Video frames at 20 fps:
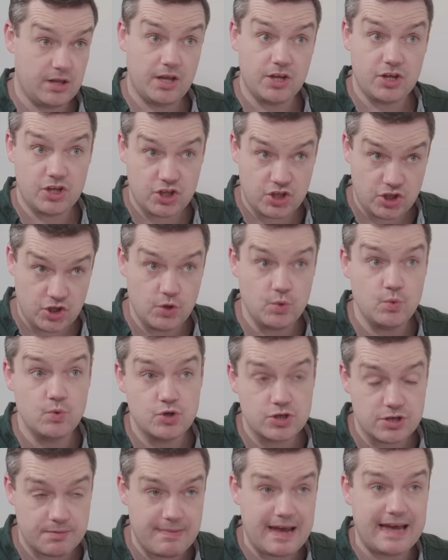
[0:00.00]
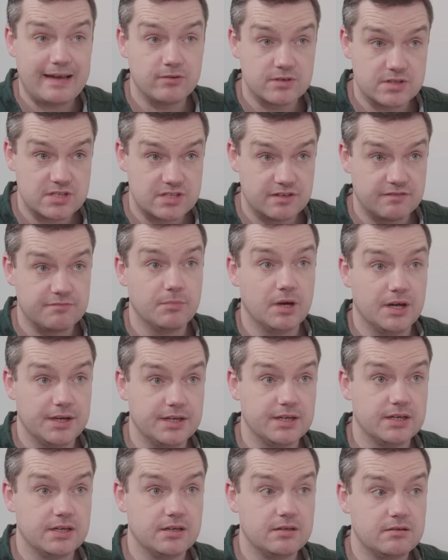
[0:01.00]
huge amounts of
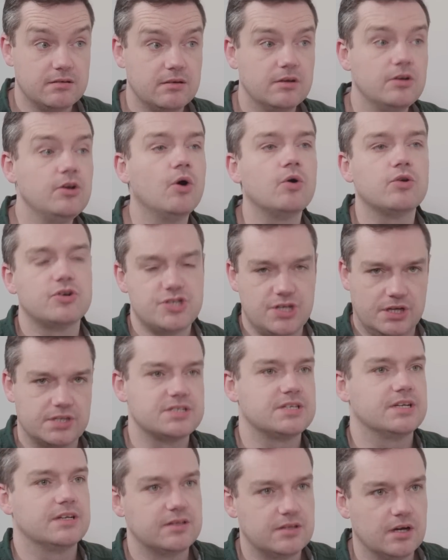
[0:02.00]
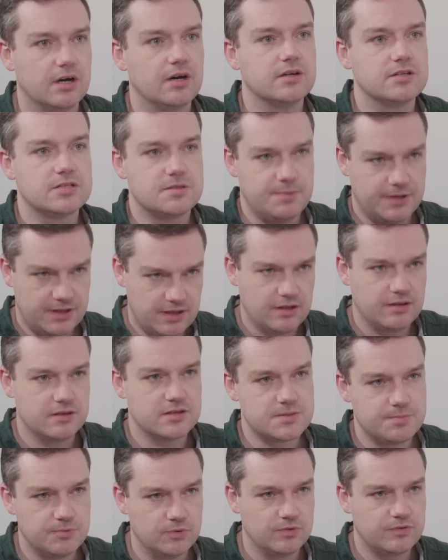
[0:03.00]
money, not just in darts, but the other
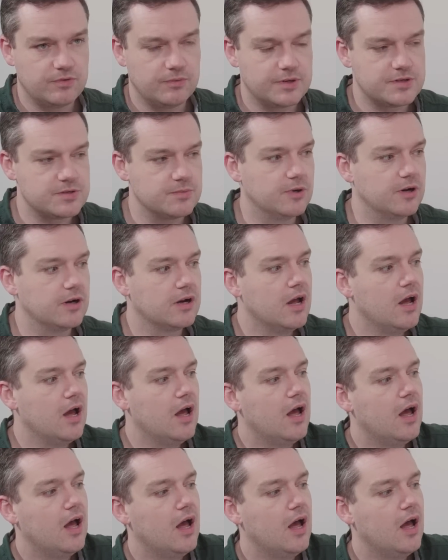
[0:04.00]
sports which you work. Yeah.